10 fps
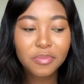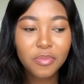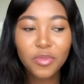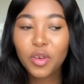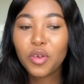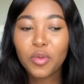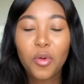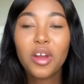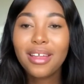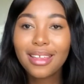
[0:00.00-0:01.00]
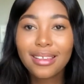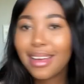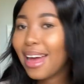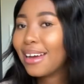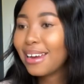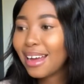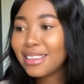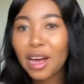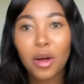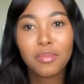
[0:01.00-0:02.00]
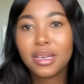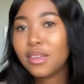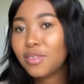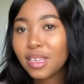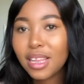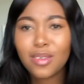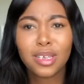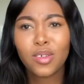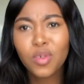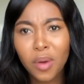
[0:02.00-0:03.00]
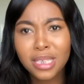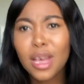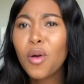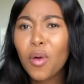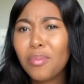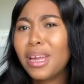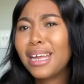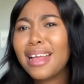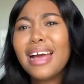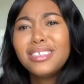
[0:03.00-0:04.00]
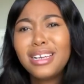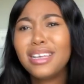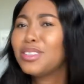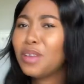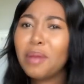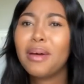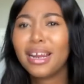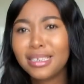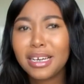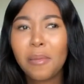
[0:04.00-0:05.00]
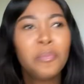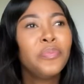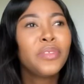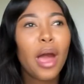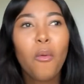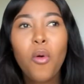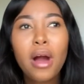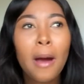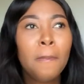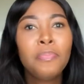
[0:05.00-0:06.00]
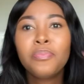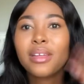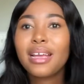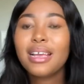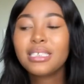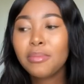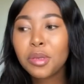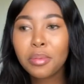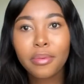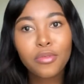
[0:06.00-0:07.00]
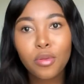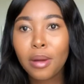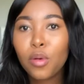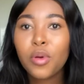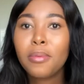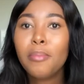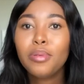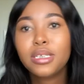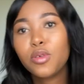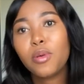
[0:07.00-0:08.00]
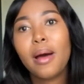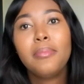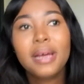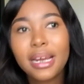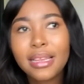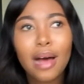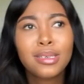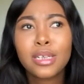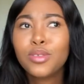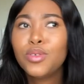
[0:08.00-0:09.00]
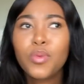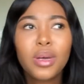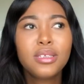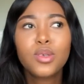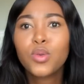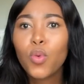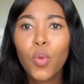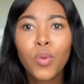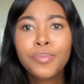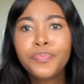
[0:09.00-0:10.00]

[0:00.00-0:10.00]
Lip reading: No. One other day I cried. I got myself together. I was like, you know what? Go upgrade. Actually, it's not a bad idea. I woke up, got texted about a few upgrade. I was like, dude, where's the school?